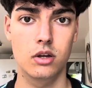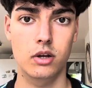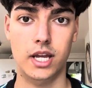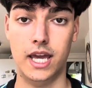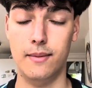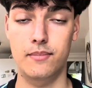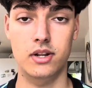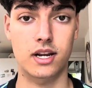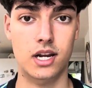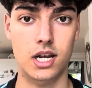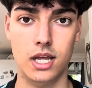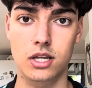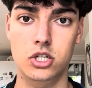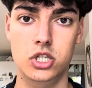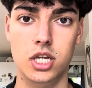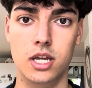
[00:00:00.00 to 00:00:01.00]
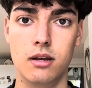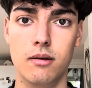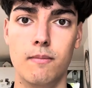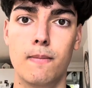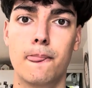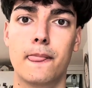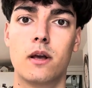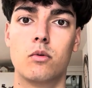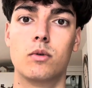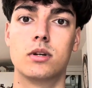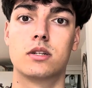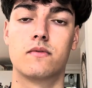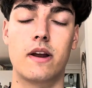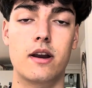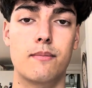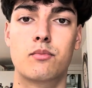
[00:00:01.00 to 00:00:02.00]
keeping a clean sheet, which is
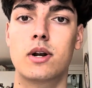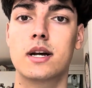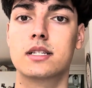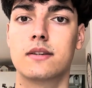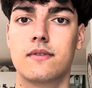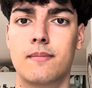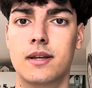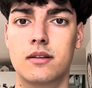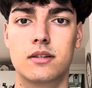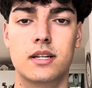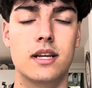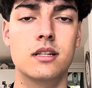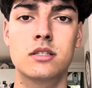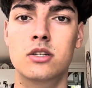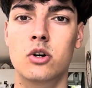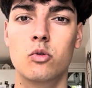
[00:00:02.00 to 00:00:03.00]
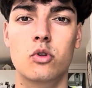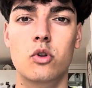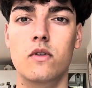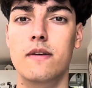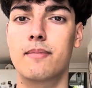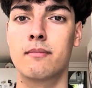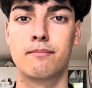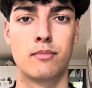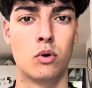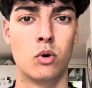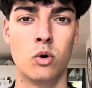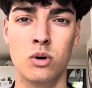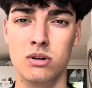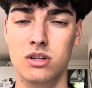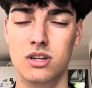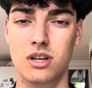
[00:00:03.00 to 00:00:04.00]
very impressive. I mean, Inter, although they've been
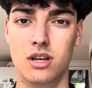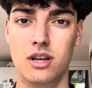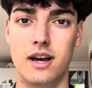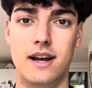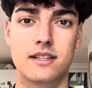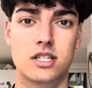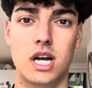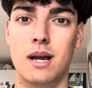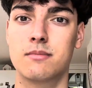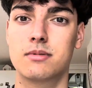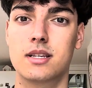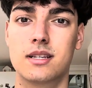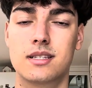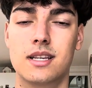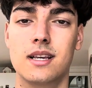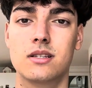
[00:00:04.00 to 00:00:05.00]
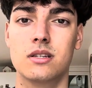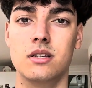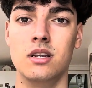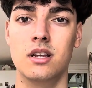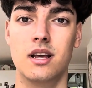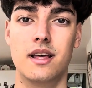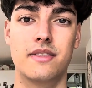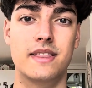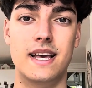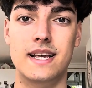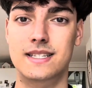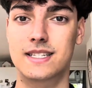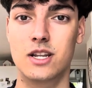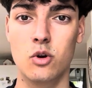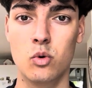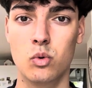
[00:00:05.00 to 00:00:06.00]
poor at times this season, they're
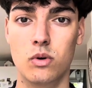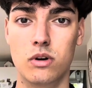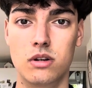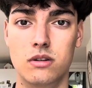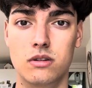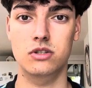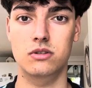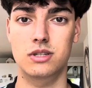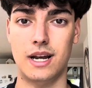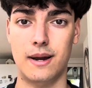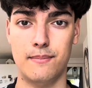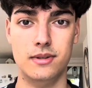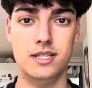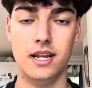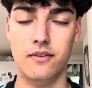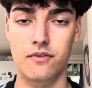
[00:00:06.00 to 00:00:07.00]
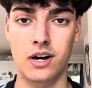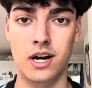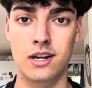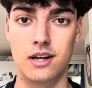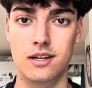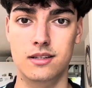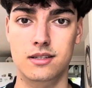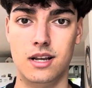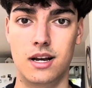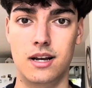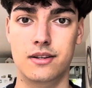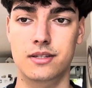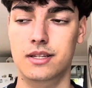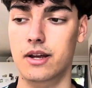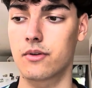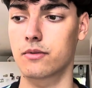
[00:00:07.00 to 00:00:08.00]
still Champions League finalists,
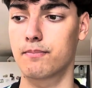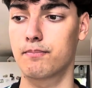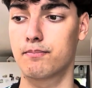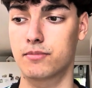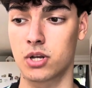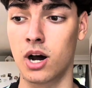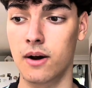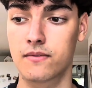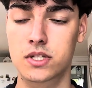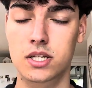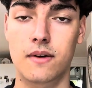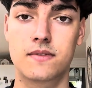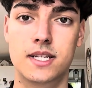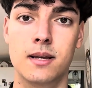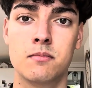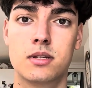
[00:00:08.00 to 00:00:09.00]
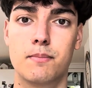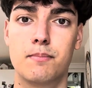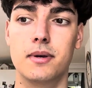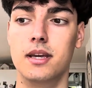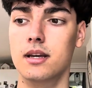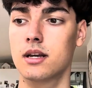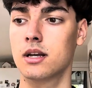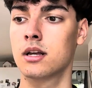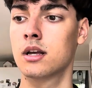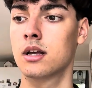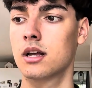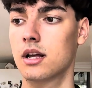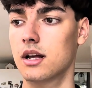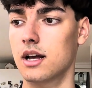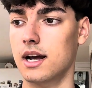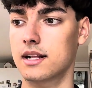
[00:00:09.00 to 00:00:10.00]
guys. They're a tough team to beat.
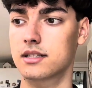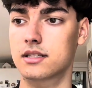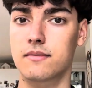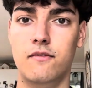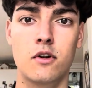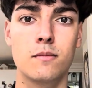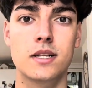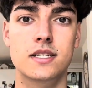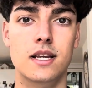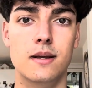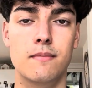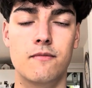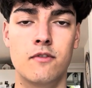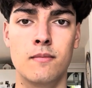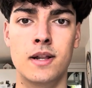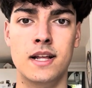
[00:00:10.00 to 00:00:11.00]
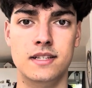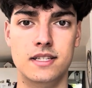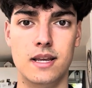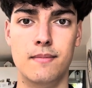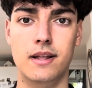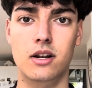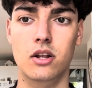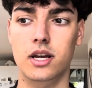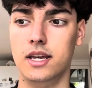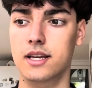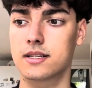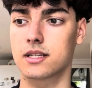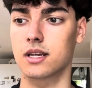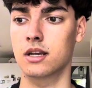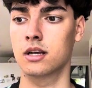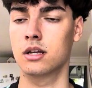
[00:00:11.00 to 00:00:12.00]
And Fluminense made it look
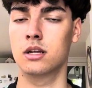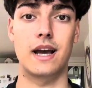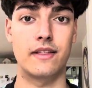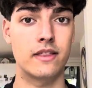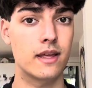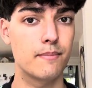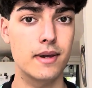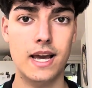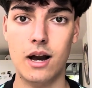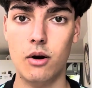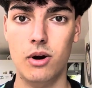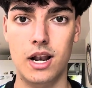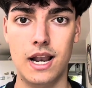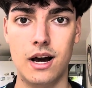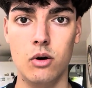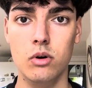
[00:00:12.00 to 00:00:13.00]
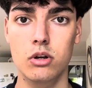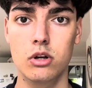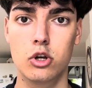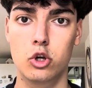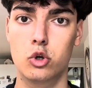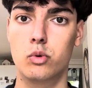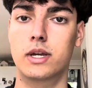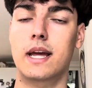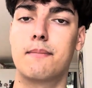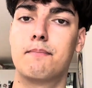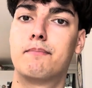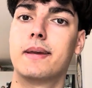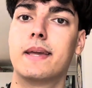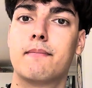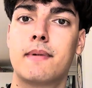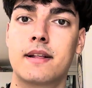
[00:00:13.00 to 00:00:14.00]
easy. And then they beat Al Hilal, who again
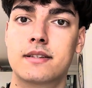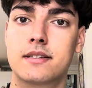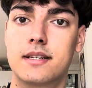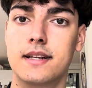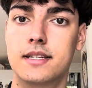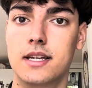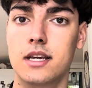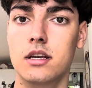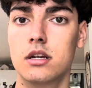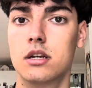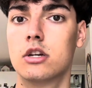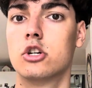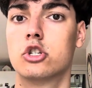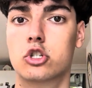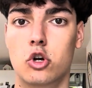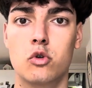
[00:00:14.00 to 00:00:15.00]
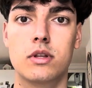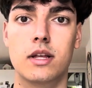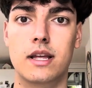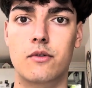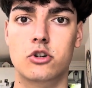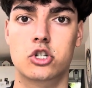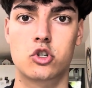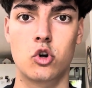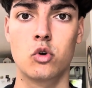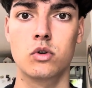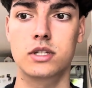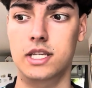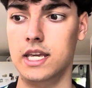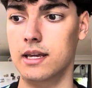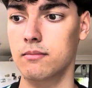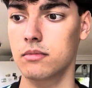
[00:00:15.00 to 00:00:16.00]
beat Man City, showed that they're a strong
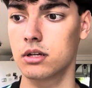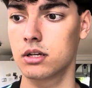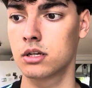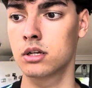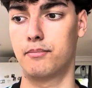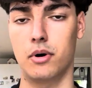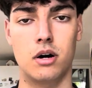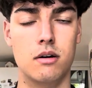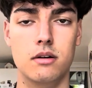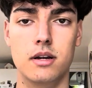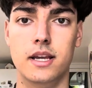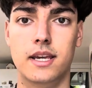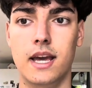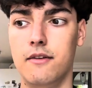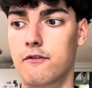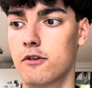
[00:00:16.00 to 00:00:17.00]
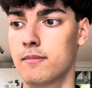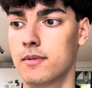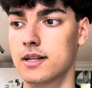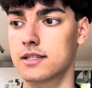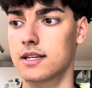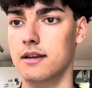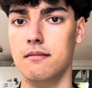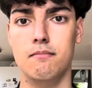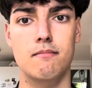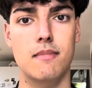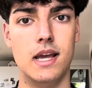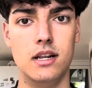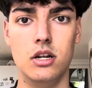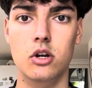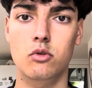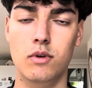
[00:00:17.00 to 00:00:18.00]
team. But again, Fluminense made
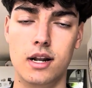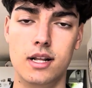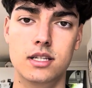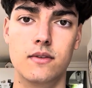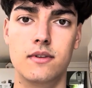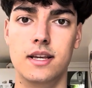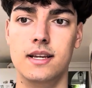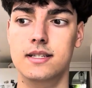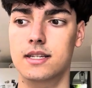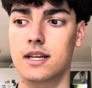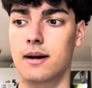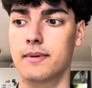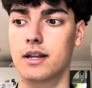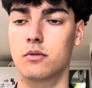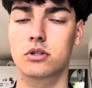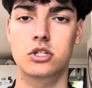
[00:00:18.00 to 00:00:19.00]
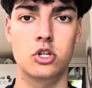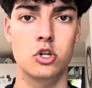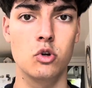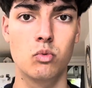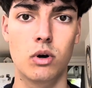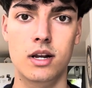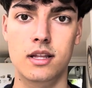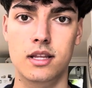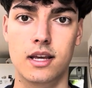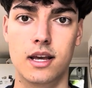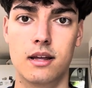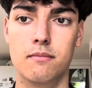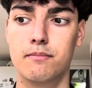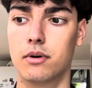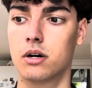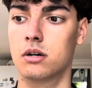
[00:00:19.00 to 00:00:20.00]
it look relatively easy. I mean, it was 2-1 in the
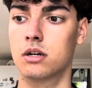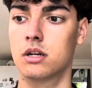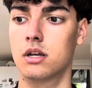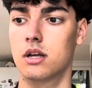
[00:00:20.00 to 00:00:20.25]
end, but